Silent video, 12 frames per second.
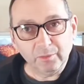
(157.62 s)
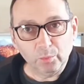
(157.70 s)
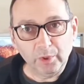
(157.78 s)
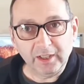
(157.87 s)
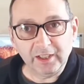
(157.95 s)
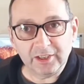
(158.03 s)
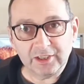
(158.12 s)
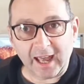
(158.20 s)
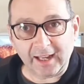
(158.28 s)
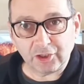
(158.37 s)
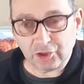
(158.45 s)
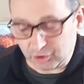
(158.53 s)
we can
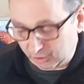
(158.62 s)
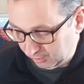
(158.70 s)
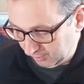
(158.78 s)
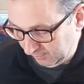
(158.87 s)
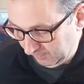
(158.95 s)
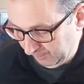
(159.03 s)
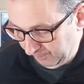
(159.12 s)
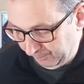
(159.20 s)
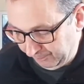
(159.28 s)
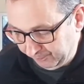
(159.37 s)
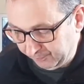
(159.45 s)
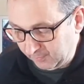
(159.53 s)
attach
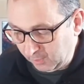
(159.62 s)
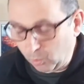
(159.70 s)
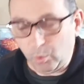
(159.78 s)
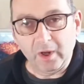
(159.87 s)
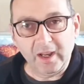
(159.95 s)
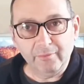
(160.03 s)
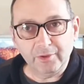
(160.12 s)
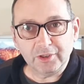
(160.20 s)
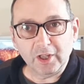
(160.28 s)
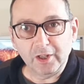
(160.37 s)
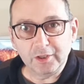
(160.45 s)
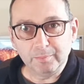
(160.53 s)
whatever
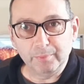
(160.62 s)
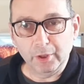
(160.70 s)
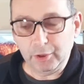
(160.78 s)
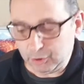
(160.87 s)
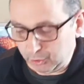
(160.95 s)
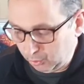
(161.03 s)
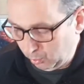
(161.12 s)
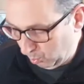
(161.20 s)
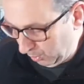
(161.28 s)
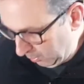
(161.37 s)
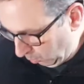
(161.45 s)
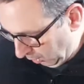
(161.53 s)
size brush
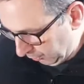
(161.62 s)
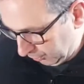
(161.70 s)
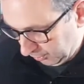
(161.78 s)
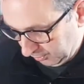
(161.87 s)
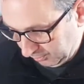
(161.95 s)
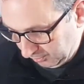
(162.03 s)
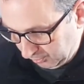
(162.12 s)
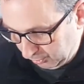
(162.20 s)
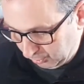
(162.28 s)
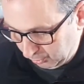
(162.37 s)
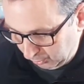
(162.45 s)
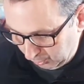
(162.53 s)
we want
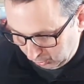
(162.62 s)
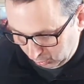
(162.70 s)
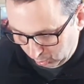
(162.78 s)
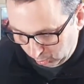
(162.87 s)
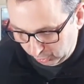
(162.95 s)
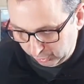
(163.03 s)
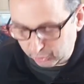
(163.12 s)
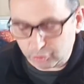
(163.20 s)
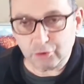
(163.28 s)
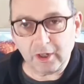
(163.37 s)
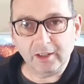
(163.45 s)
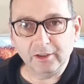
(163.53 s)
to the cordless
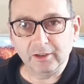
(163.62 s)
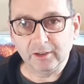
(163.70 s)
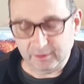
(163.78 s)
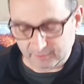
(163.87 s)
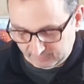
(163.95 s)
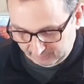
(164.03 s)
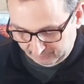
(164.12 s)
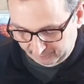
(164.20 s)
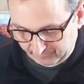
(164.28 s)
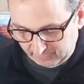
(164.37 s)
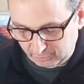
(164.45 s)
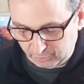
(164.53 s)
drill.
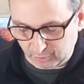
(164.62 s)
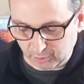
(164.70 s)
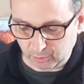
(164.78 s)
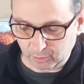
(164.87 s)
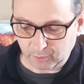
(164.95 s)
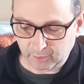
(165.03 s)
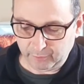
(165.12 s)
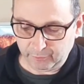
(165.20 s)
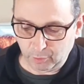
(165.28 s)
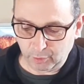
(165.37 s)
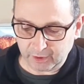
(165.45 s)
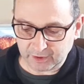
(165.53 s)
So
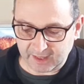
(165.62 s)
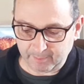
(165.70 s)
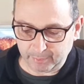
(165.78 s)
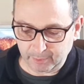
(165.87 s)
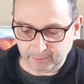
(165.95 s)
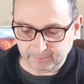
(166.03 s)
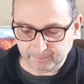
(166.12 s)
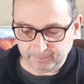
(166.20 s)
for example,